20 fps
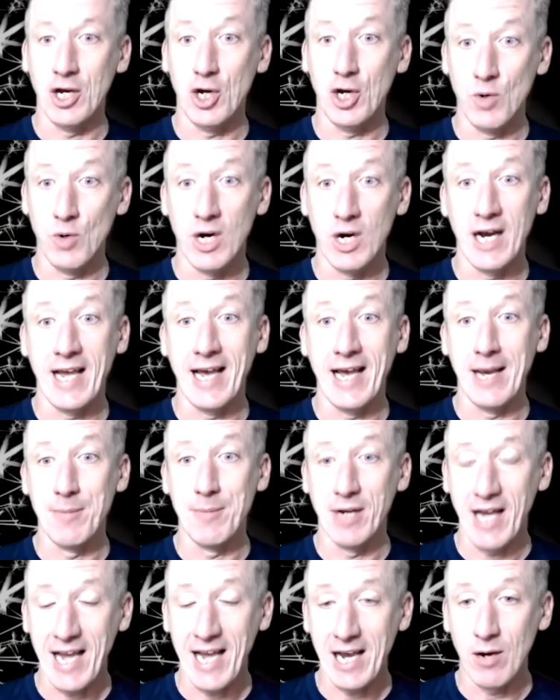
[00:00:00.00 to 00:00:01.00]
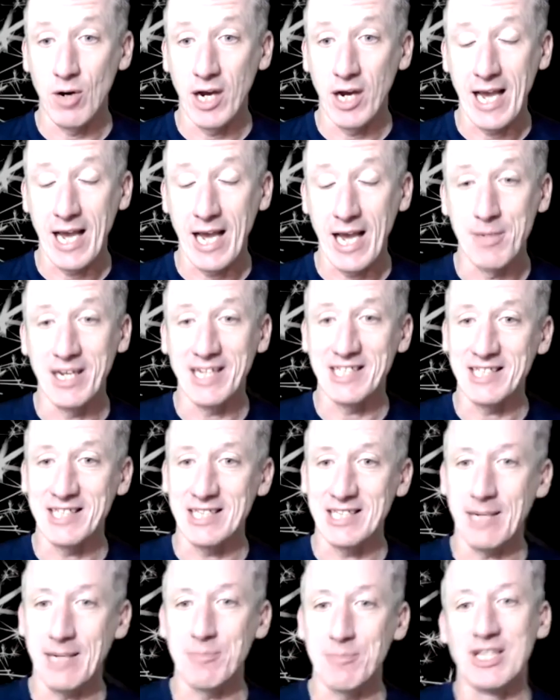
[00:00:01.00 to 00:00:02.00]
who I am and how I am, and
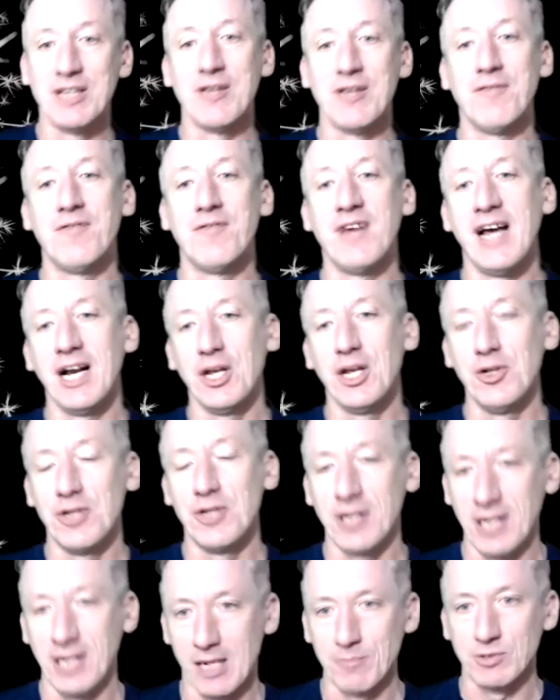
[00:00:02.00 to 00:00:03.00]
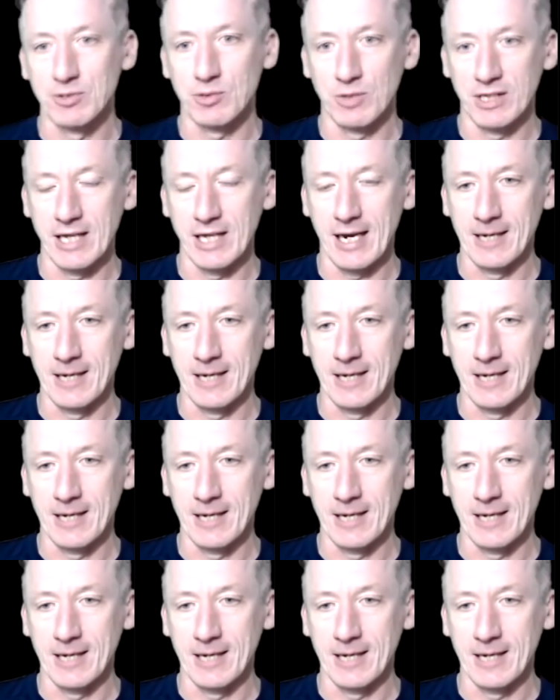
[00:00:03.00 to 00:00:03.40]
accepting the value that comes with that.